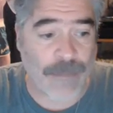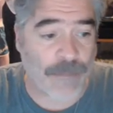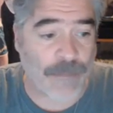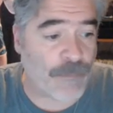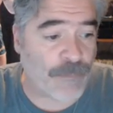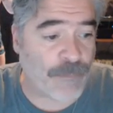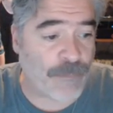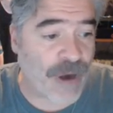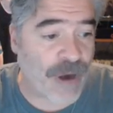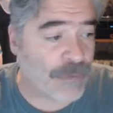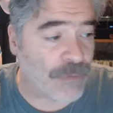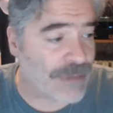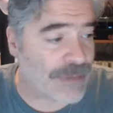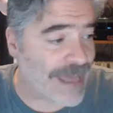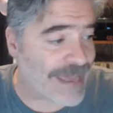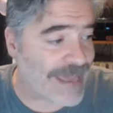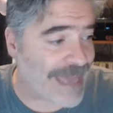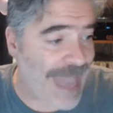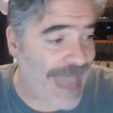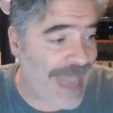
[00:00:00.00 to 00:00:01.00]
bro,
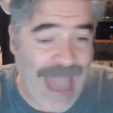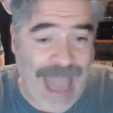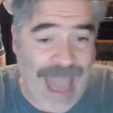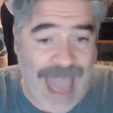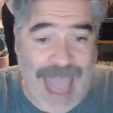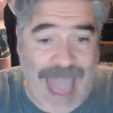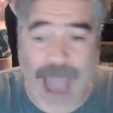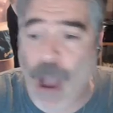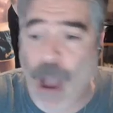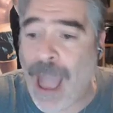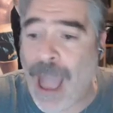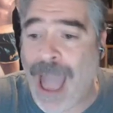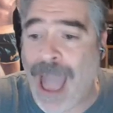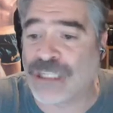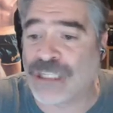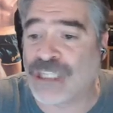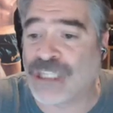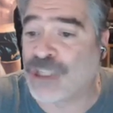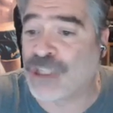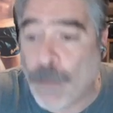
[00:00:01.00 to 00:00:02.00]
like how
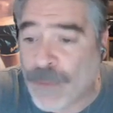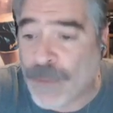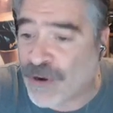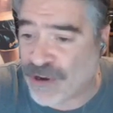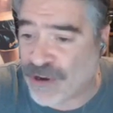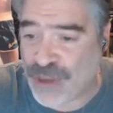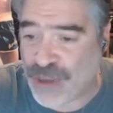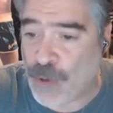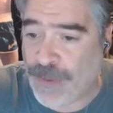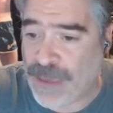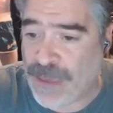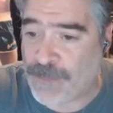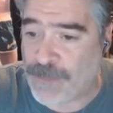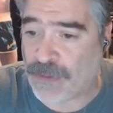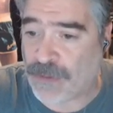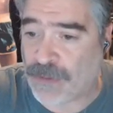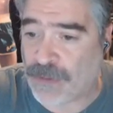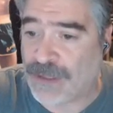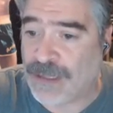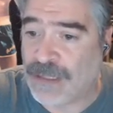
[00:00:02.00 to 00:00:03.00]
stupid are you
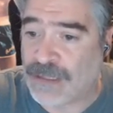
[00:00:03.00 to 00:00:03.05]
people?